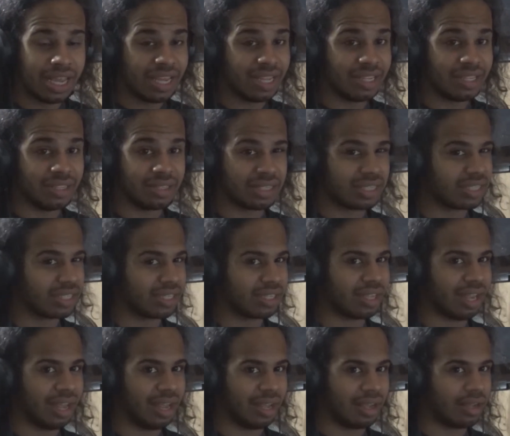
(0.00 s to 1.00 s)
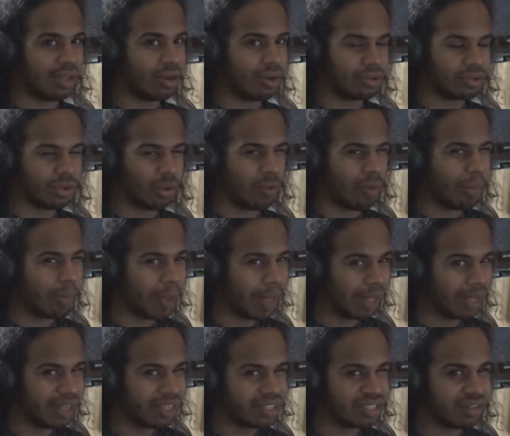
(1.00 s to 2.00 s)
is like you know so
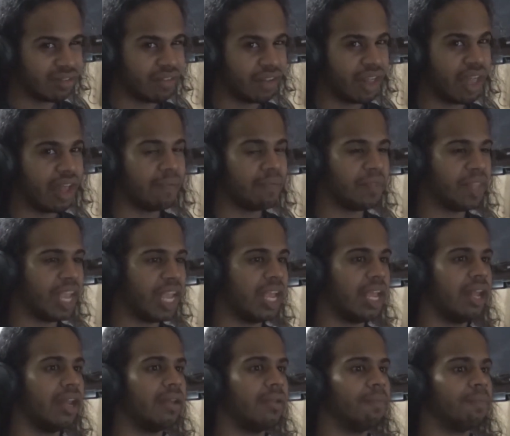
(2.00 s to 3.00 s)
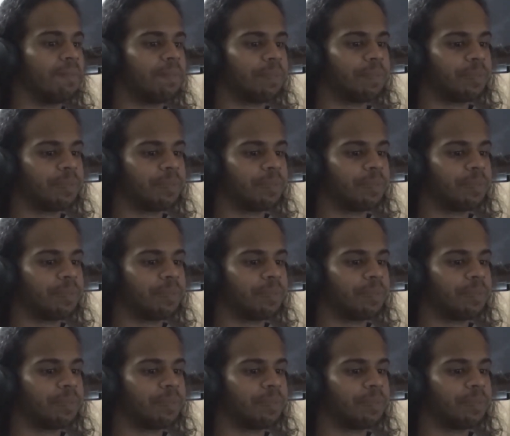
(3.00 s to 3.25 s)
rebellious and stuff like that, and